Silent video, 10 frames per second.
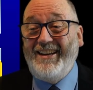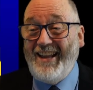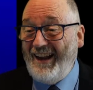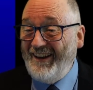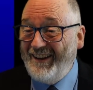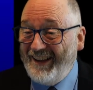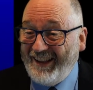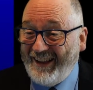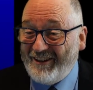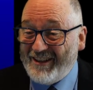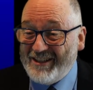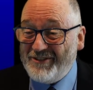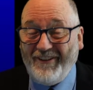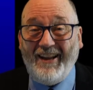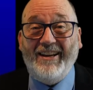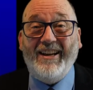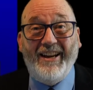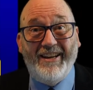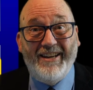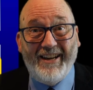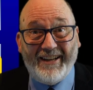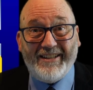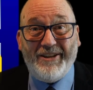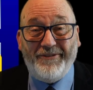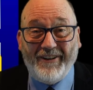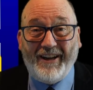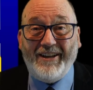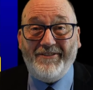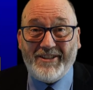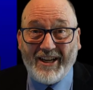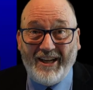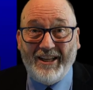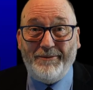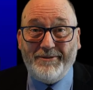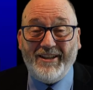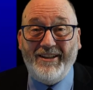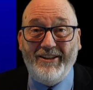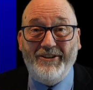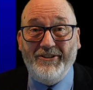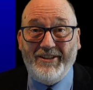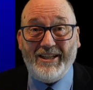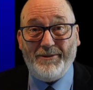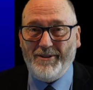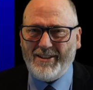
Now, it is found 95 times in the New Testament,